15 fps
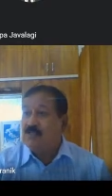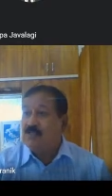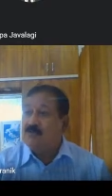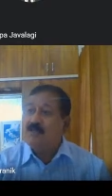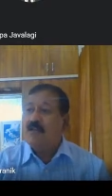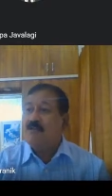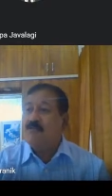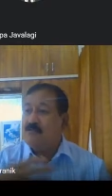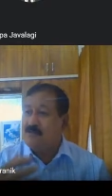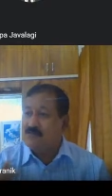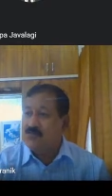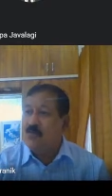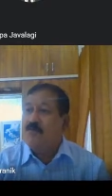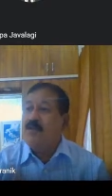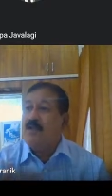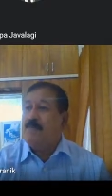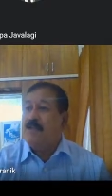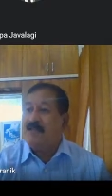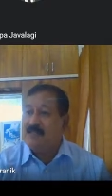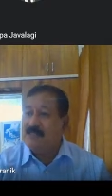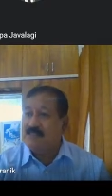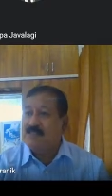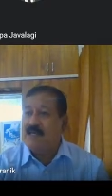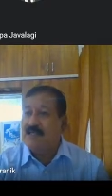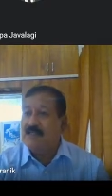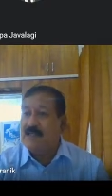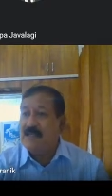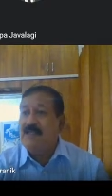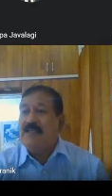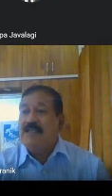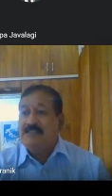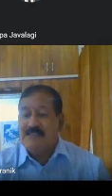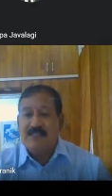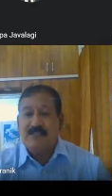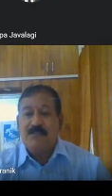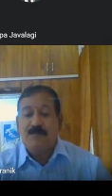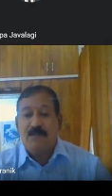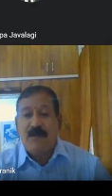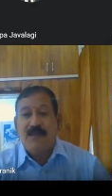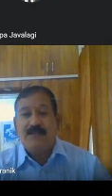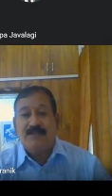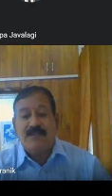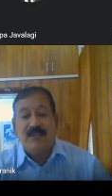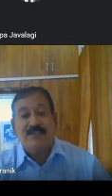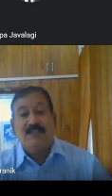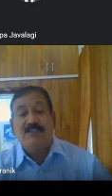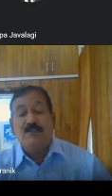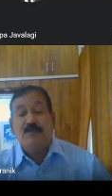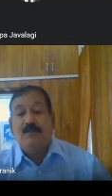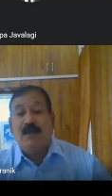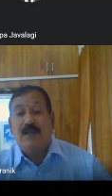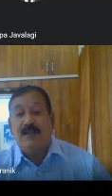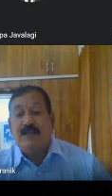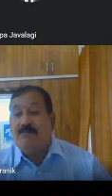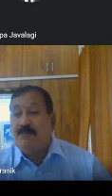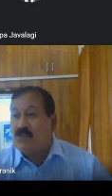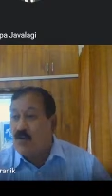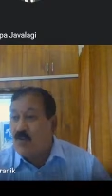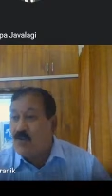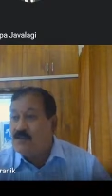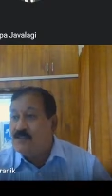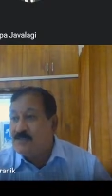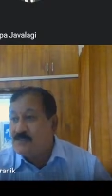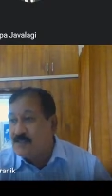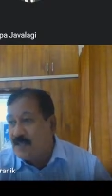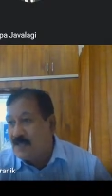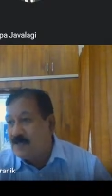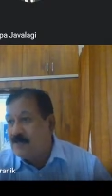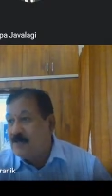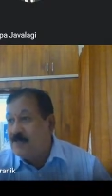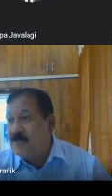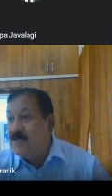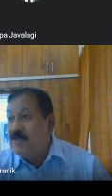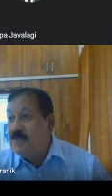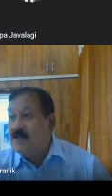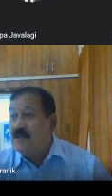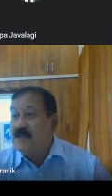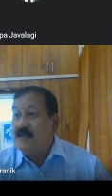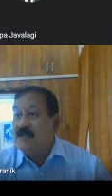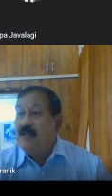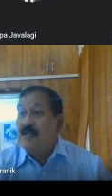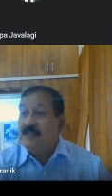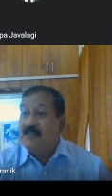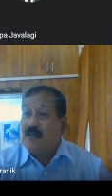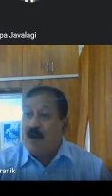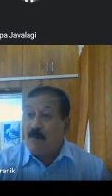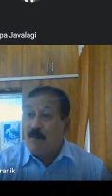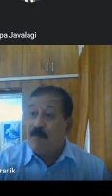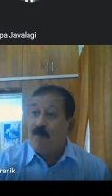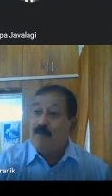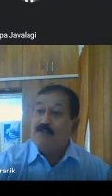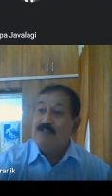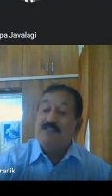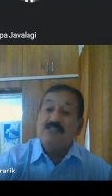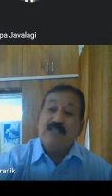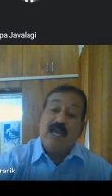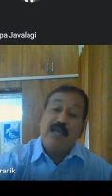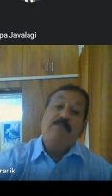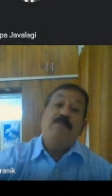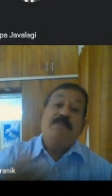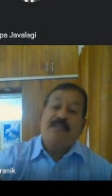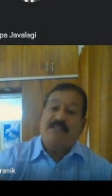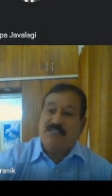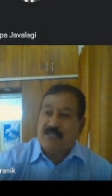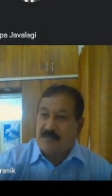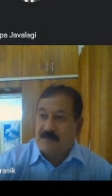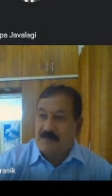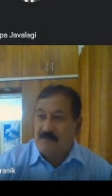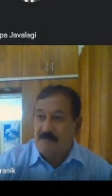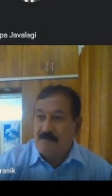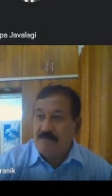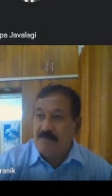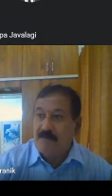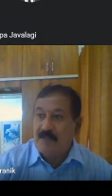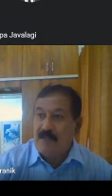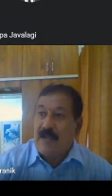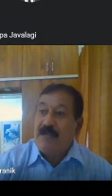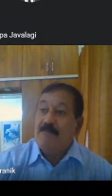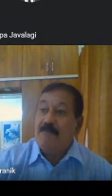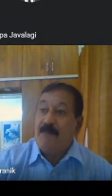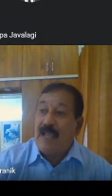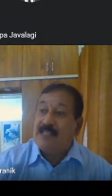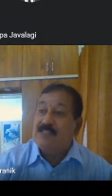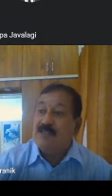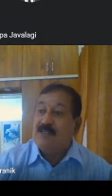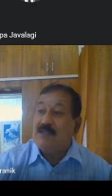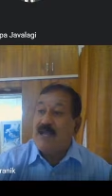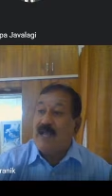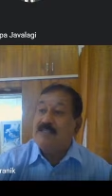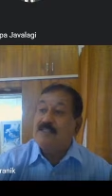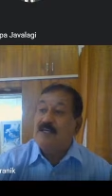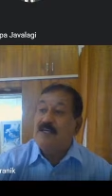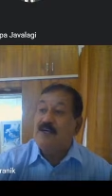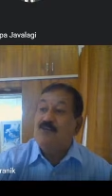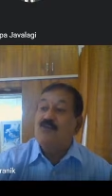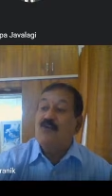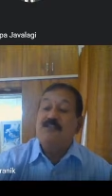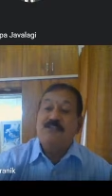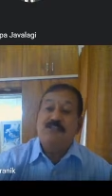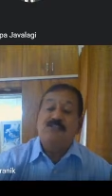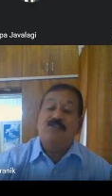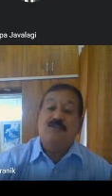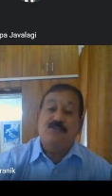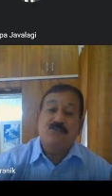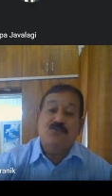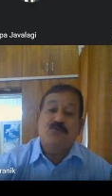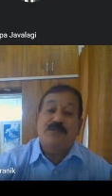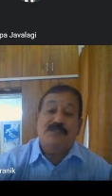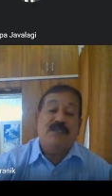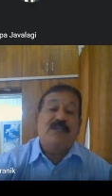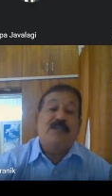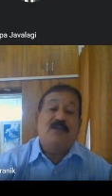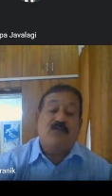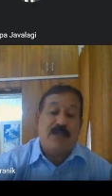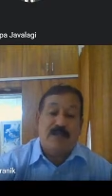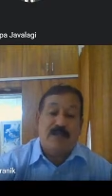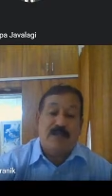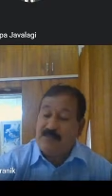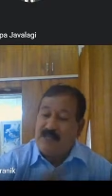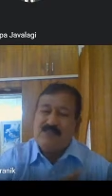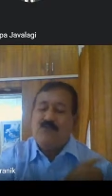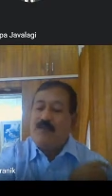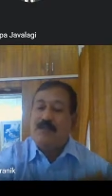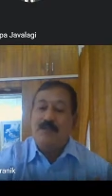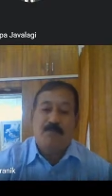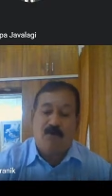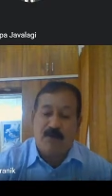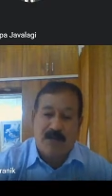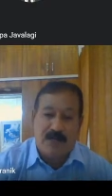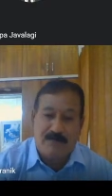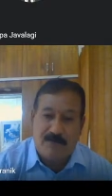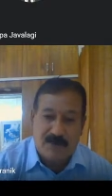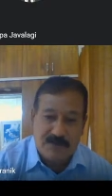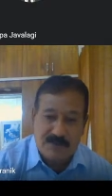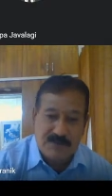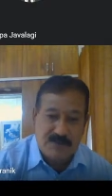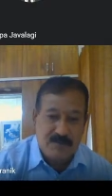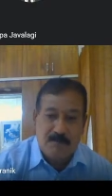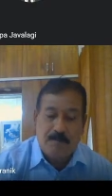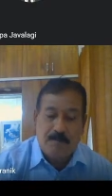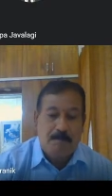So there are so many applications are there. Six Sigma is there. Six Sigma lean methodology is there. The approaches can be mixed and matched as individual situation required. That's very important for us.